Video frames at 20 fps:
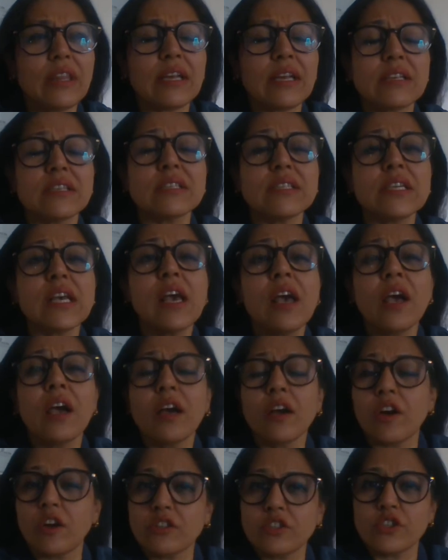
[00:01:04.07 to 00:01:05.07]
that has
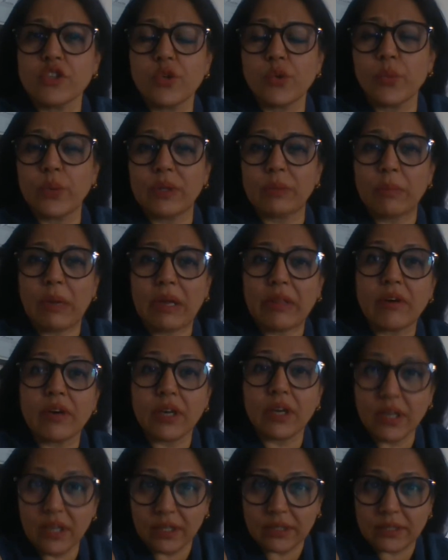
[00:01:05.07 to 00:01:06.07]
got to do with Mother
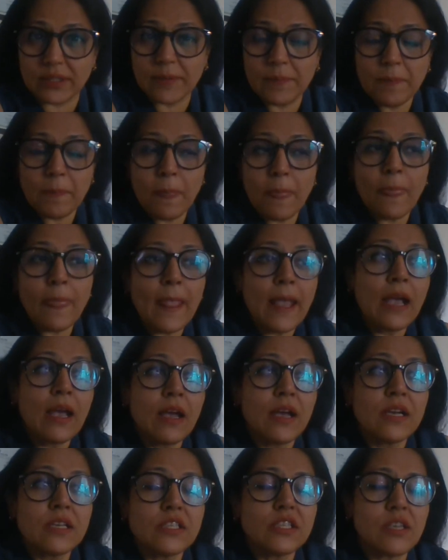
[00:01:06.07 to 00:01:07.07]
Earth.
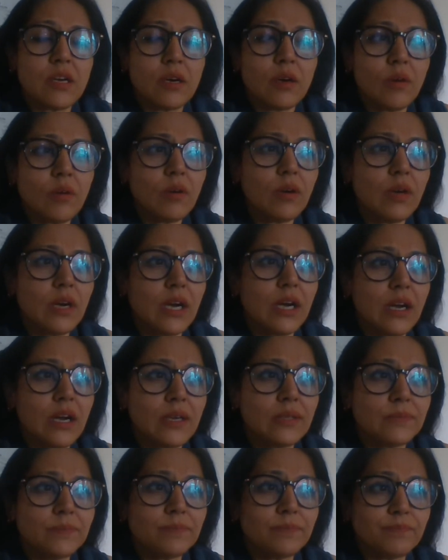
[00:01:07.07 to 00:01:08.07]
So
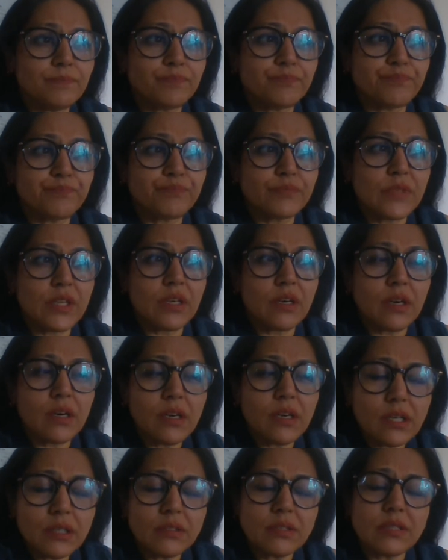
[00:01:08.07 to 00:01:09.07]
um, the
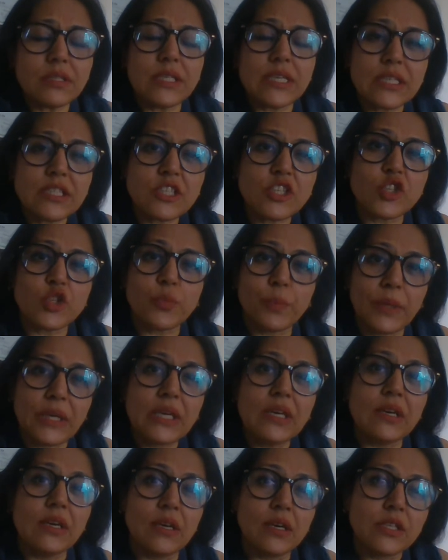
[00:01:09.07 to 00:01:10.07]
Earth needs to be
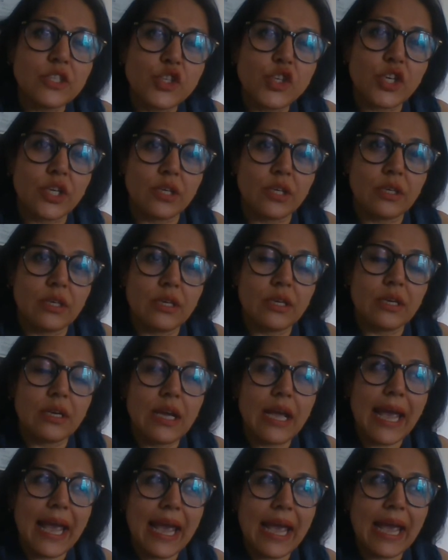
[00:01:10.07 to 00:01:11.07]
nurtured,
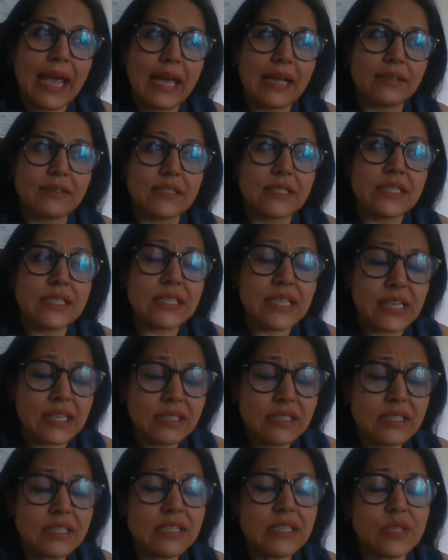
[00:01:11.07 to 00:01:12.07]
and
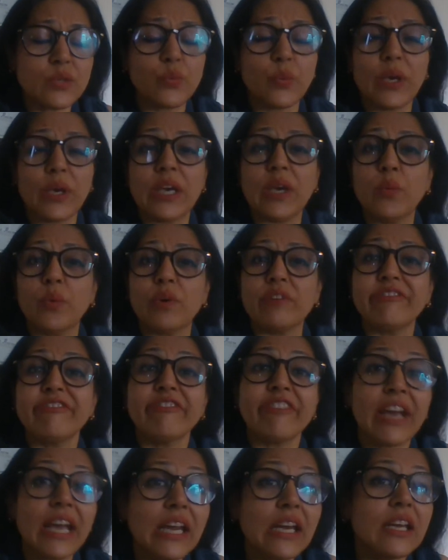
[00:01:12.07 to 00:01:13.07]
since we were
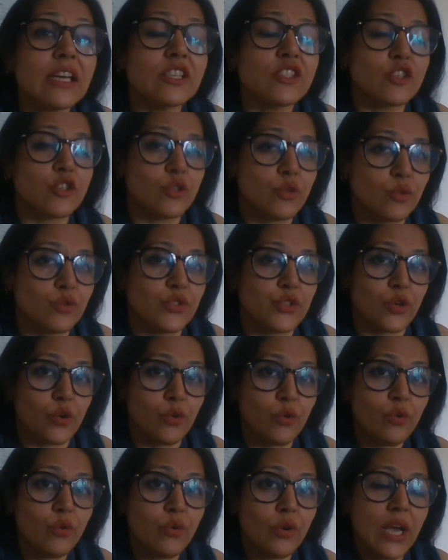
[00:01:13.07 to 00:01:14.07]
failing to do so,